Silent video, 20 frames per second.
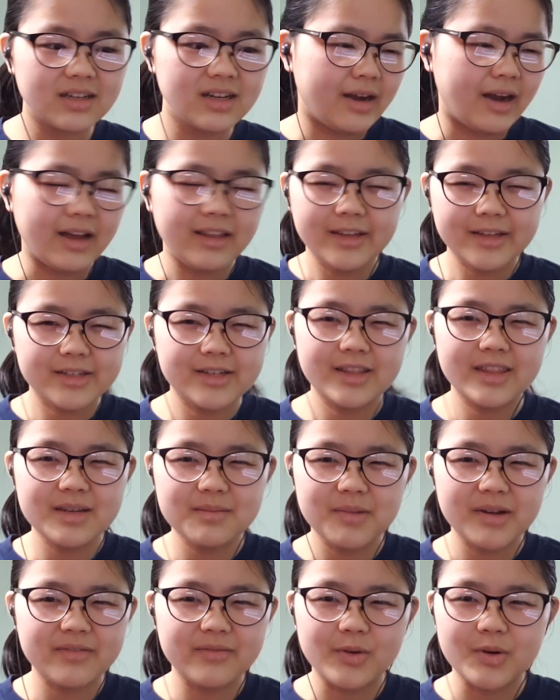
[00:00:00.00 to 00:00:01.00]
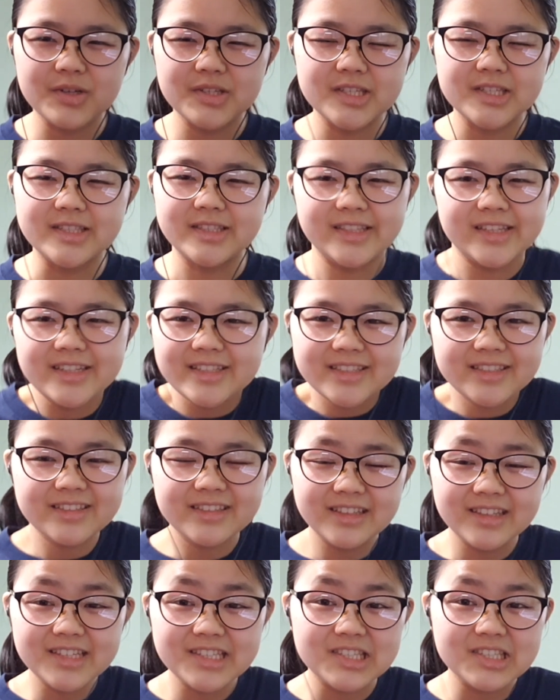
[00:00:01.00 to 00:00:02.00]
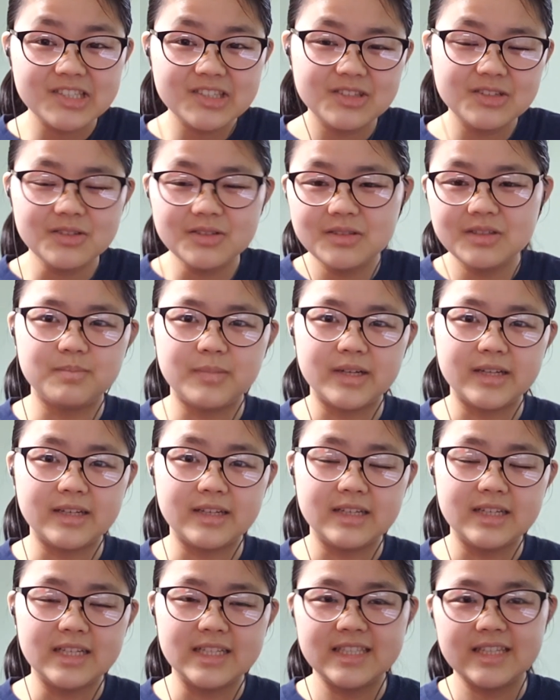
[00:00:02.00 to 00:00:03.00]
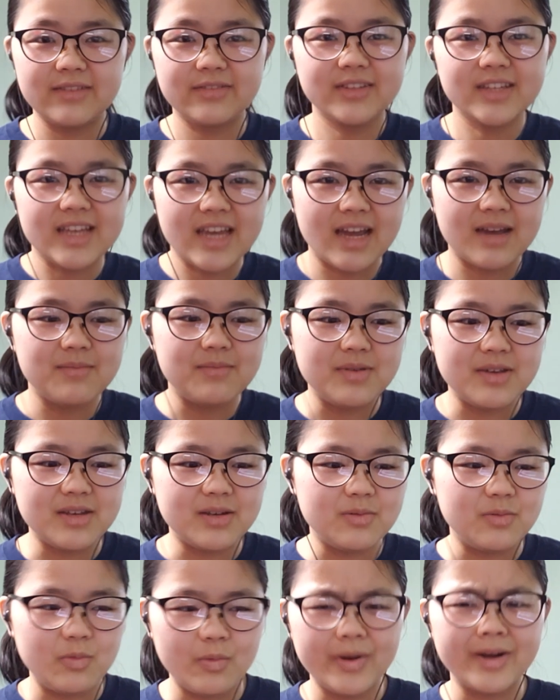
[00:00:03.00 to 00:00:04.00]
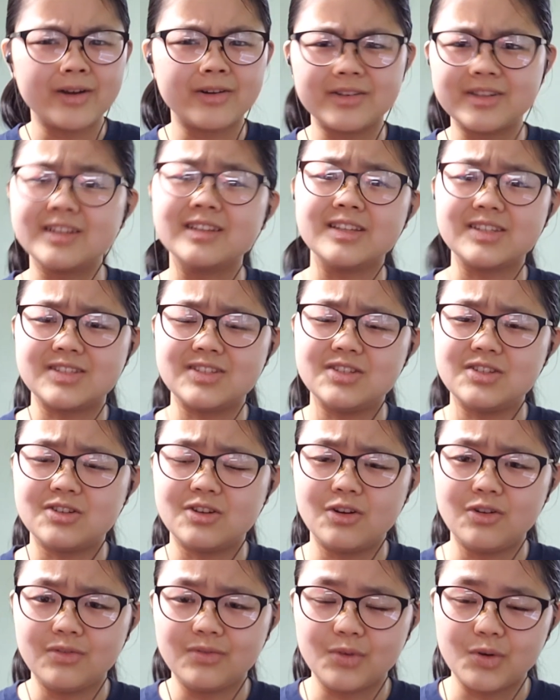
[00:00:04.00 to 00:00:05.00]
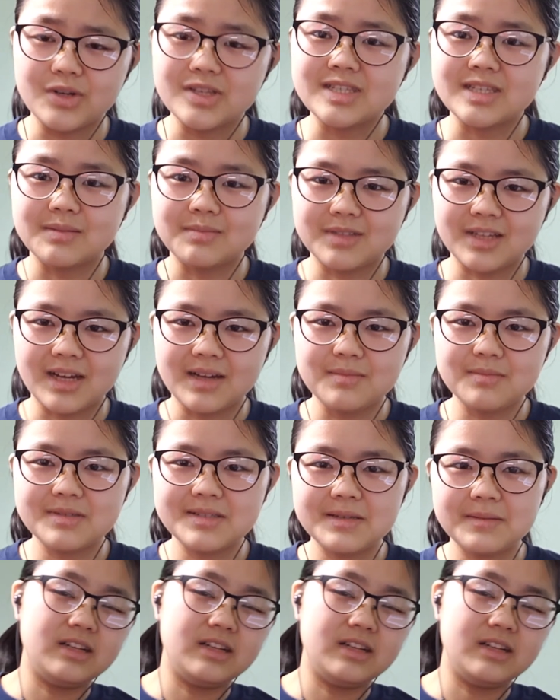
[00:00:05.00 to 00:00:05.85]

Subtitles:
I like to think my voice is decent to listen to, but it definitely can be weird to listen to your own voice sometimes.